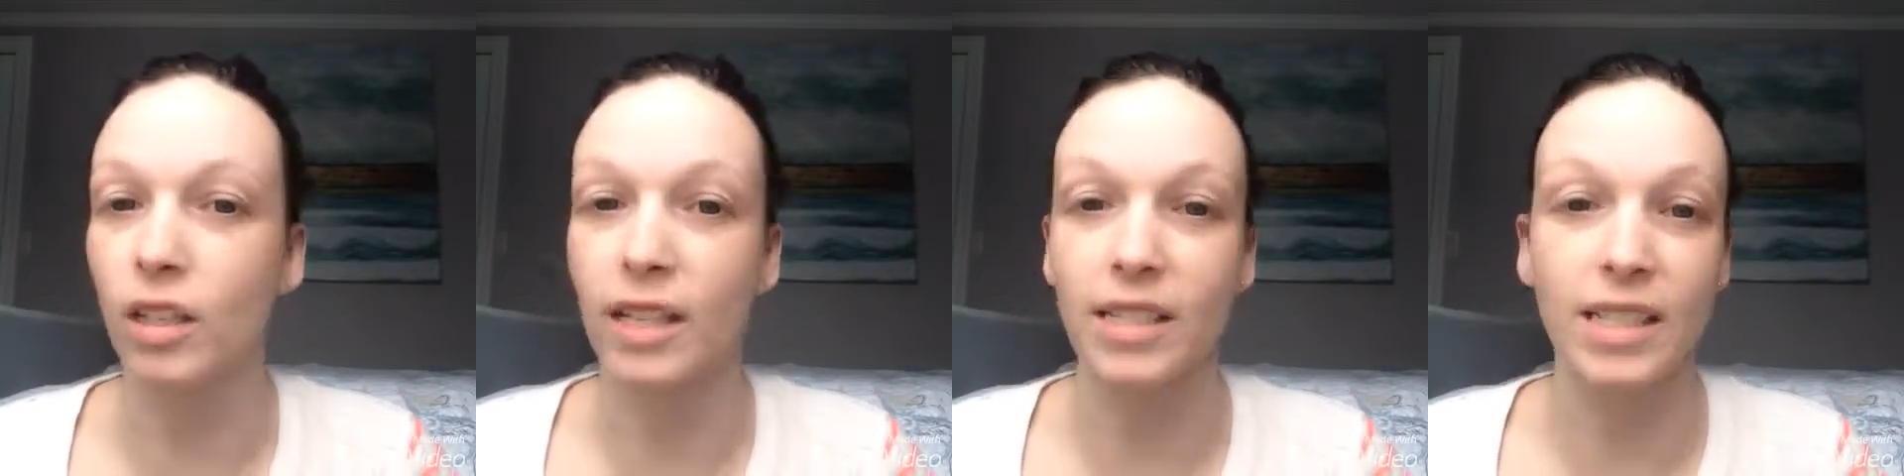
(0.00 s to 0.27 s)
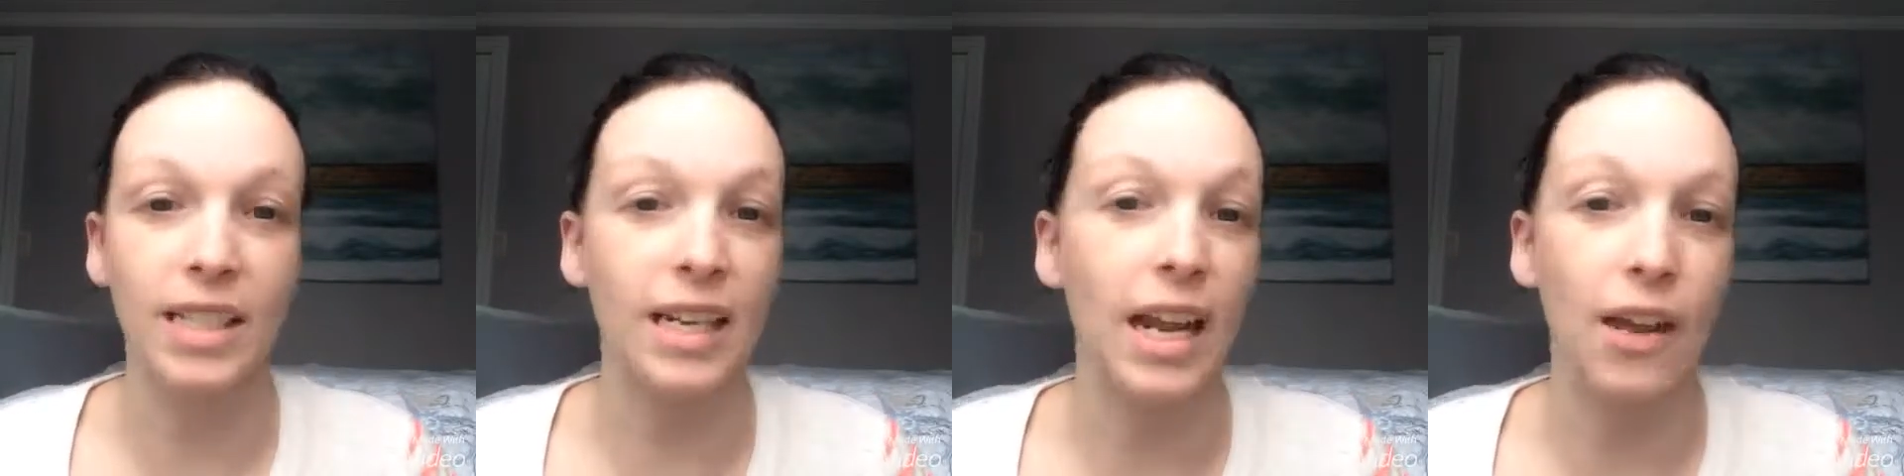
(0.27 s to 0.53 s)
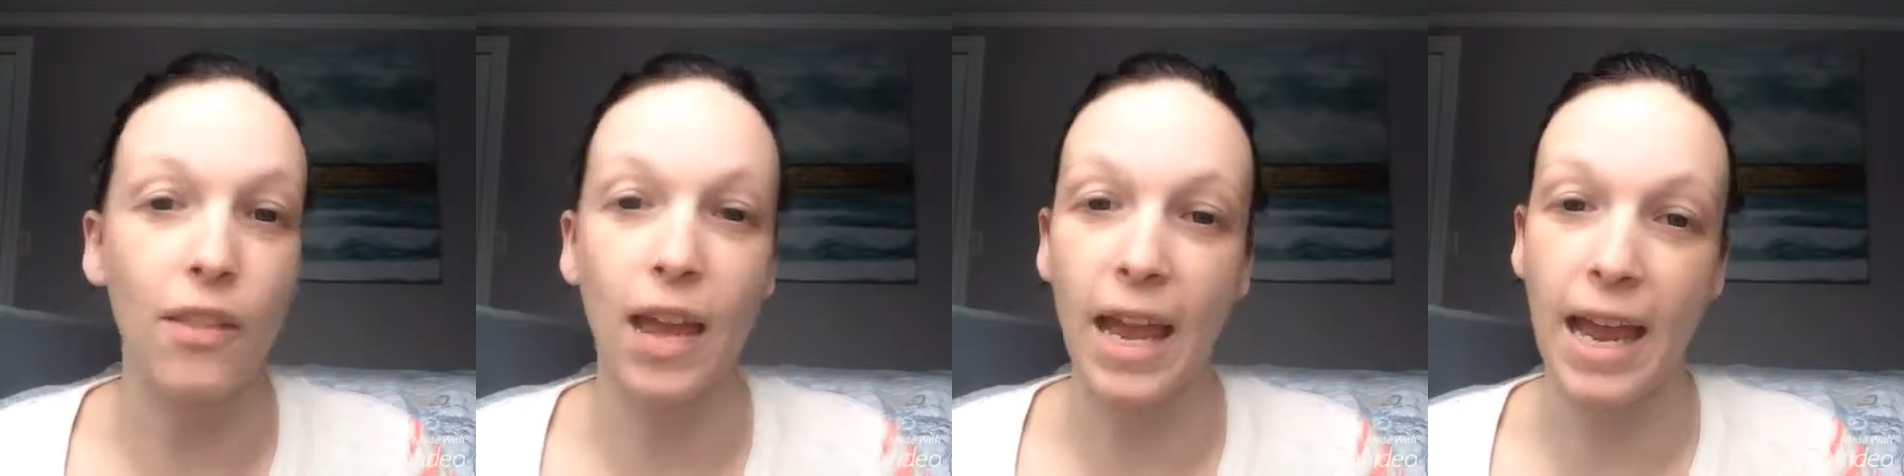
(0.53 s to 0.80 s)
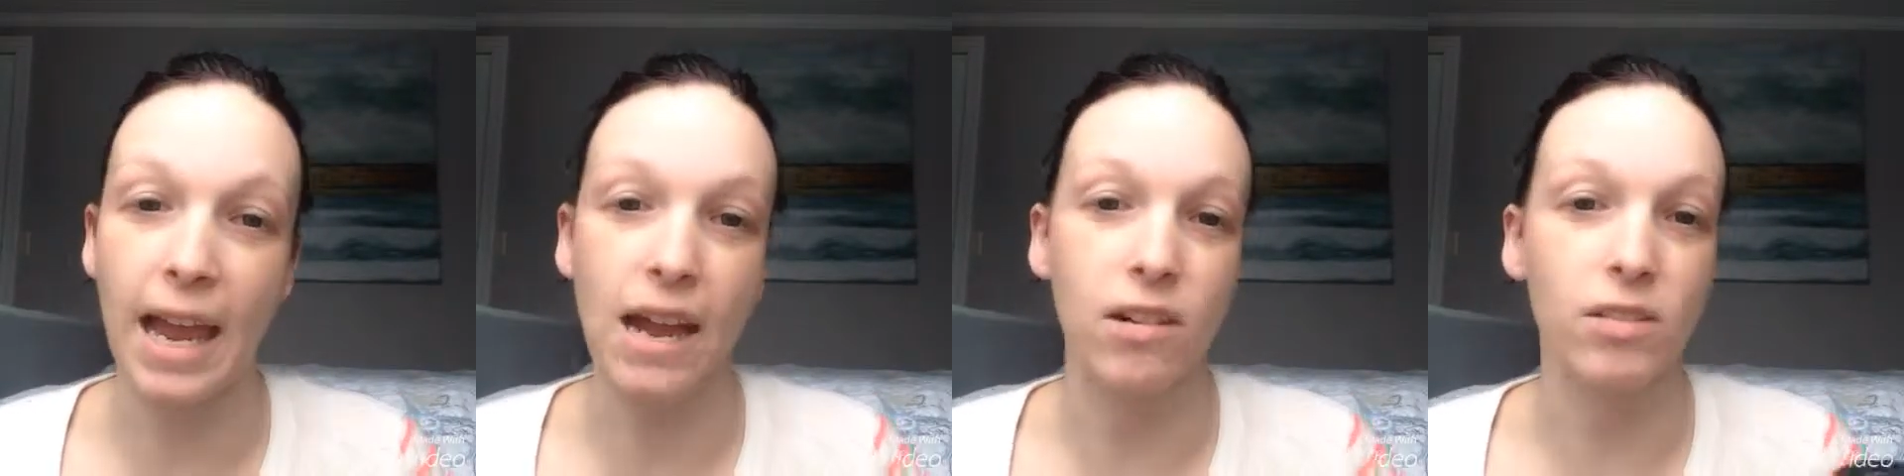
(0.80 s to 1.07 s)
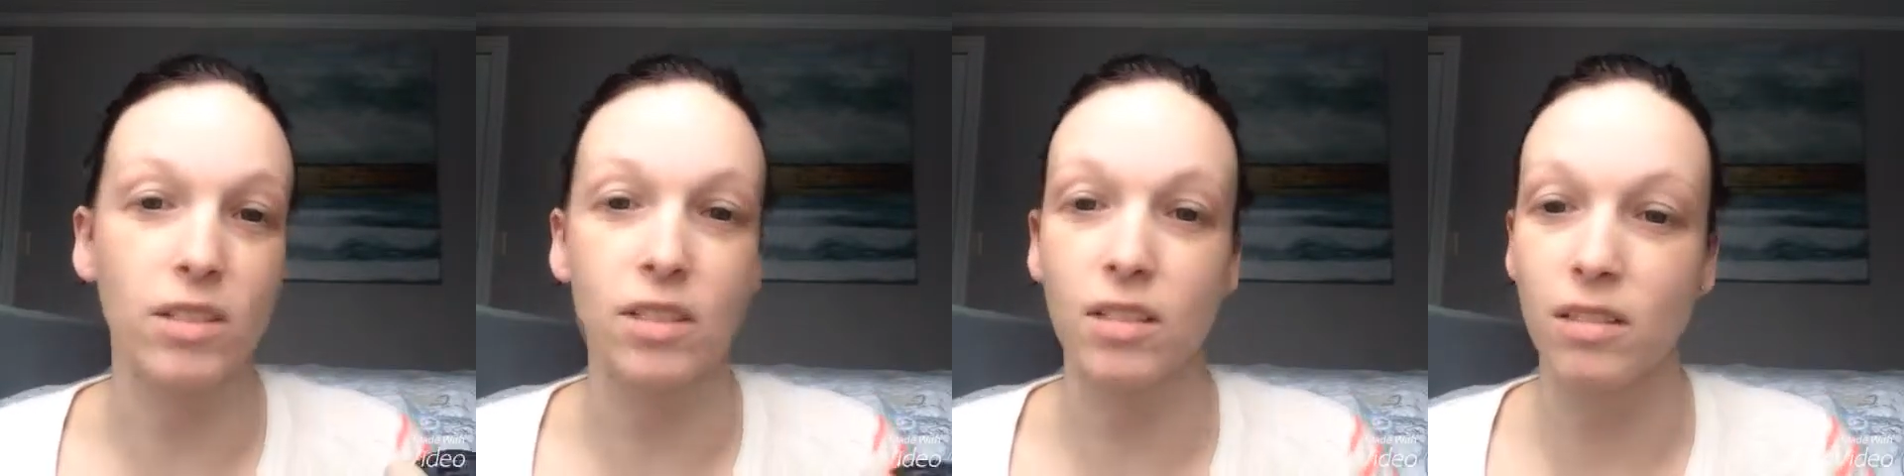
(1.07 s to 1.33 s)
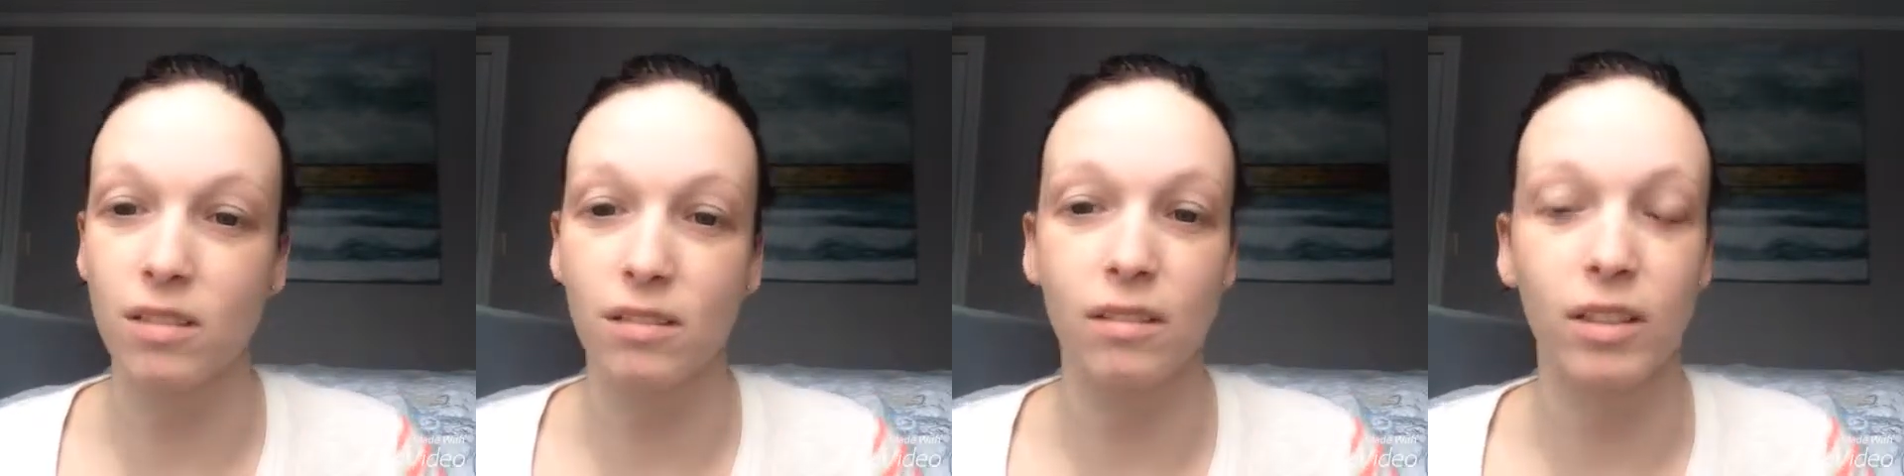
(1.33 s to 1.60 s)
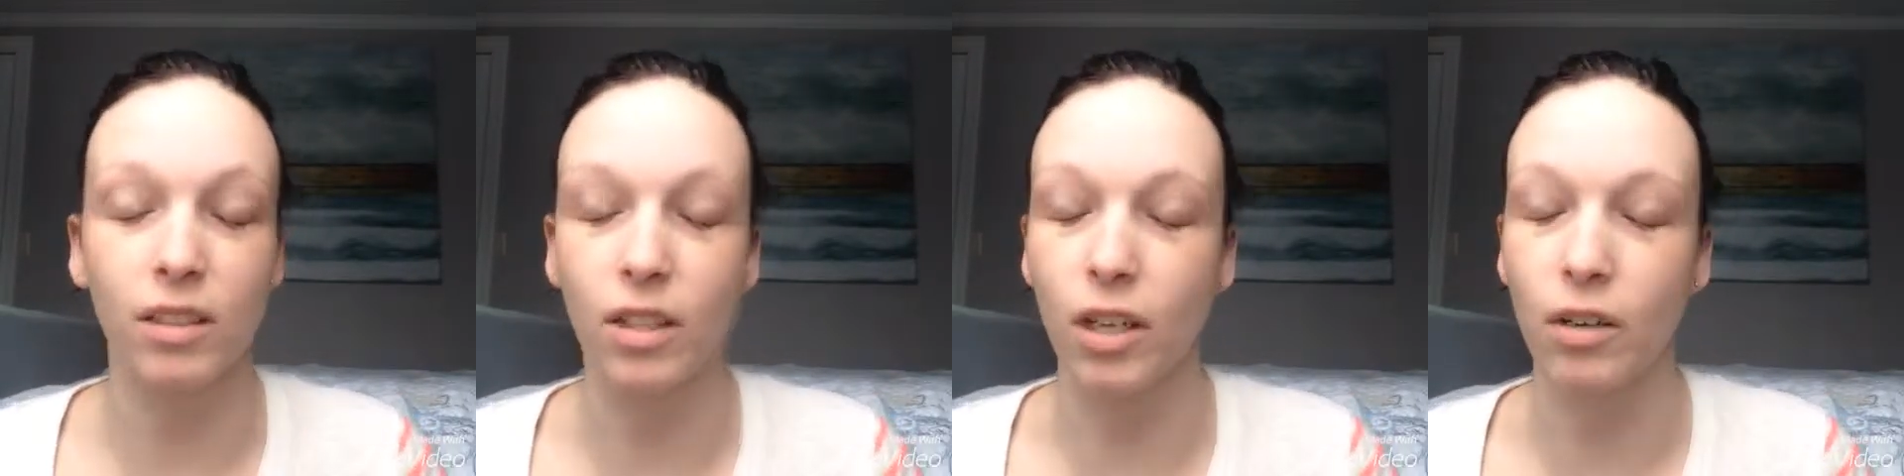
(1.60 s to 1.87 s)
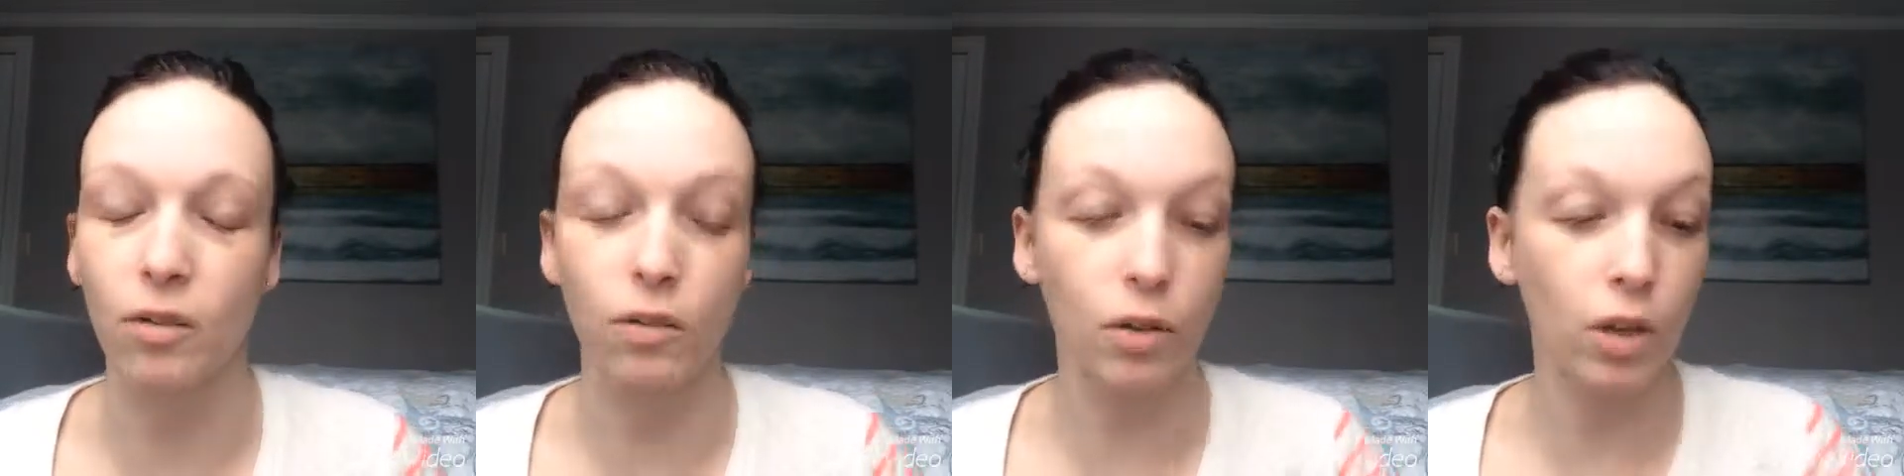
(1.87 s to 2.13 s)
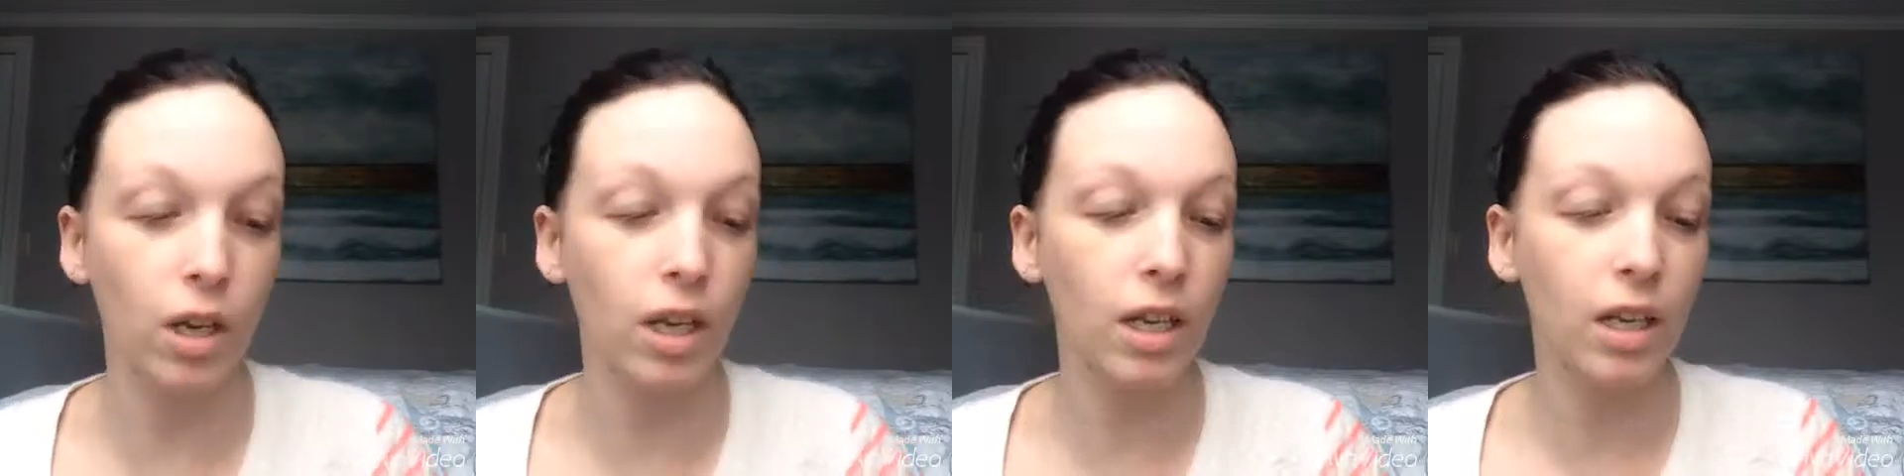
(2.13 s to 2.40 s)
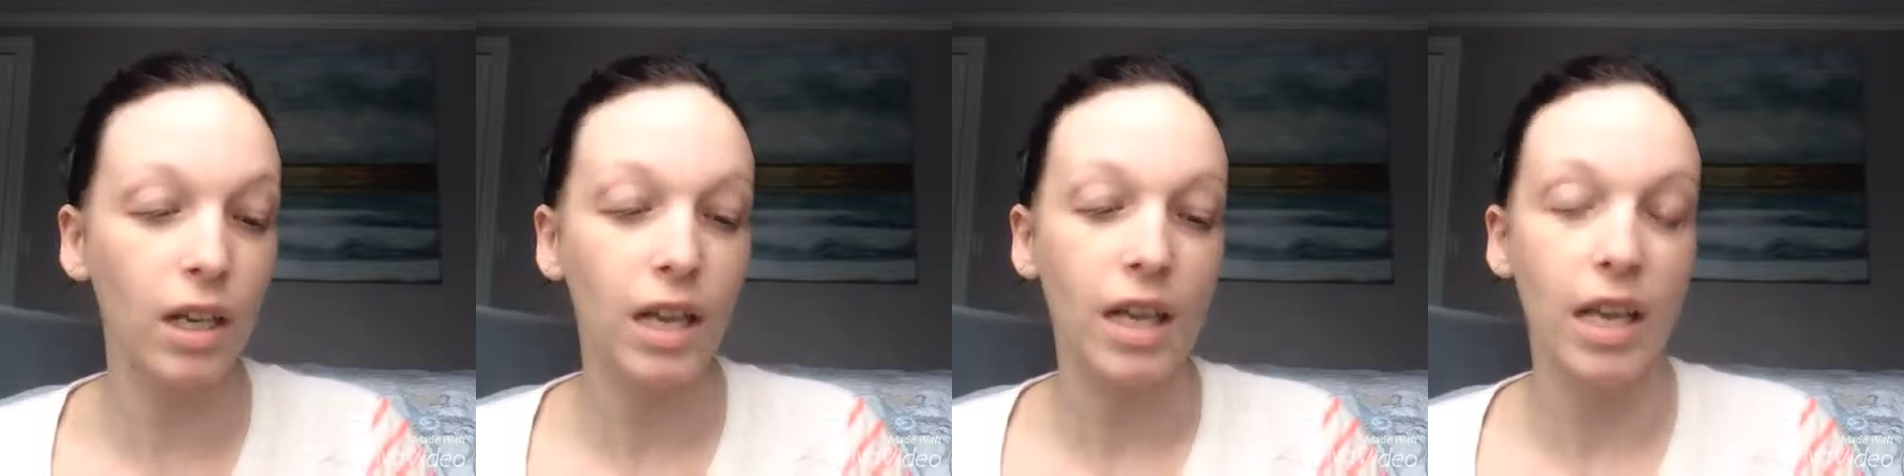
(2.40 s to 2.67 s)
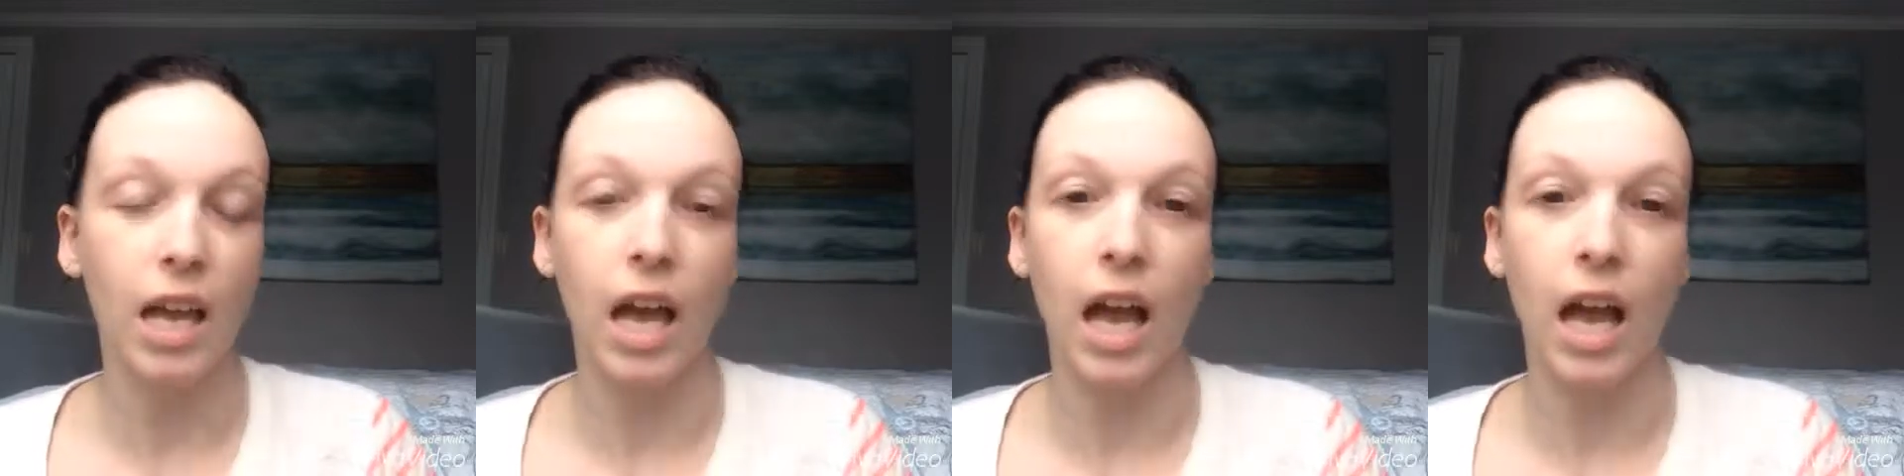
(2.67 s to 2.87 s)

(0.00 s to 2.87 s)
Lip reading: let's get out of the house, look.